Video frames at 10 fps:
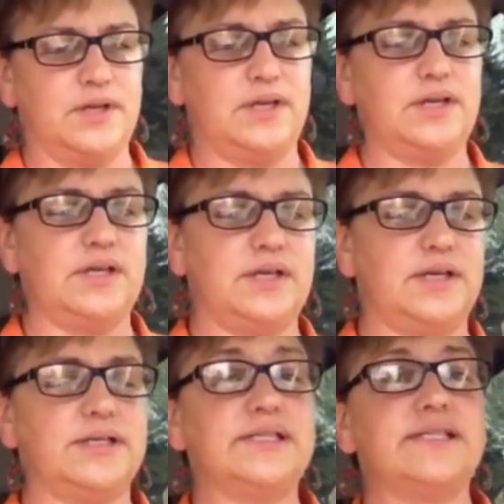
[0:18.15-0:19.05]
It
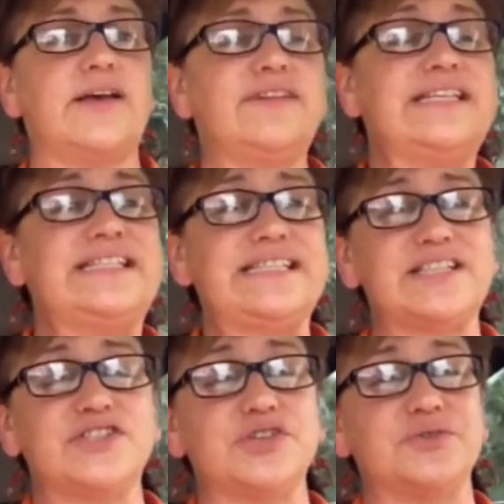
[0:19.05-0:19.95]
is
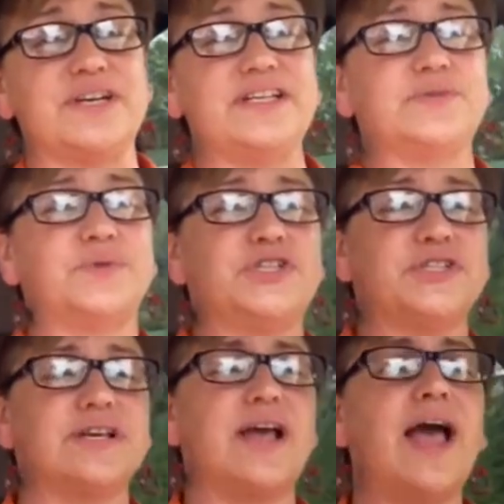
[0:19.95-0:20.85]
76 degrees, which
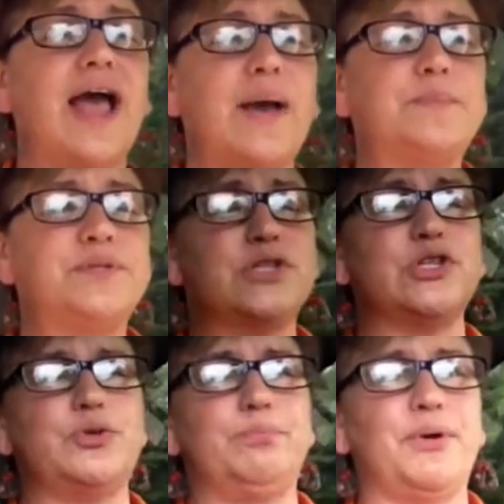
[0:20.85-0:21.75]
is
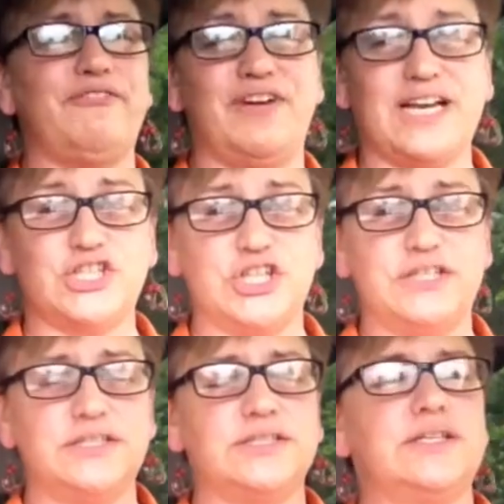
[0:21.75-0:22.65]
absolute
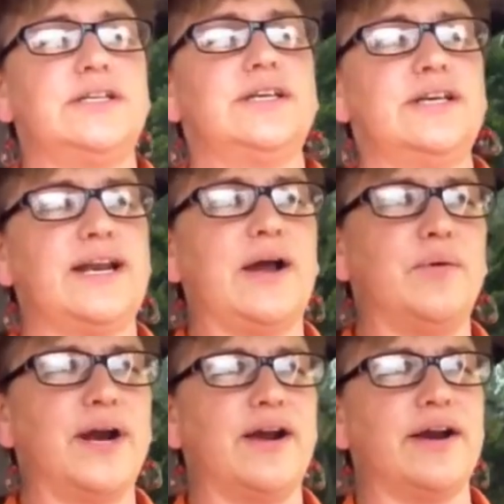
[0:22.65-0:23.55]
perfection in
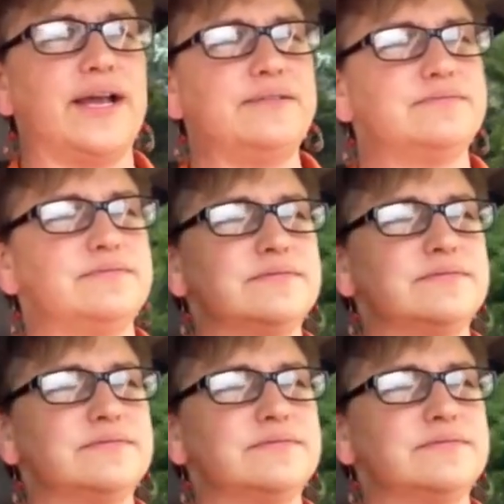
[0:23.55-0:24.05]
our area.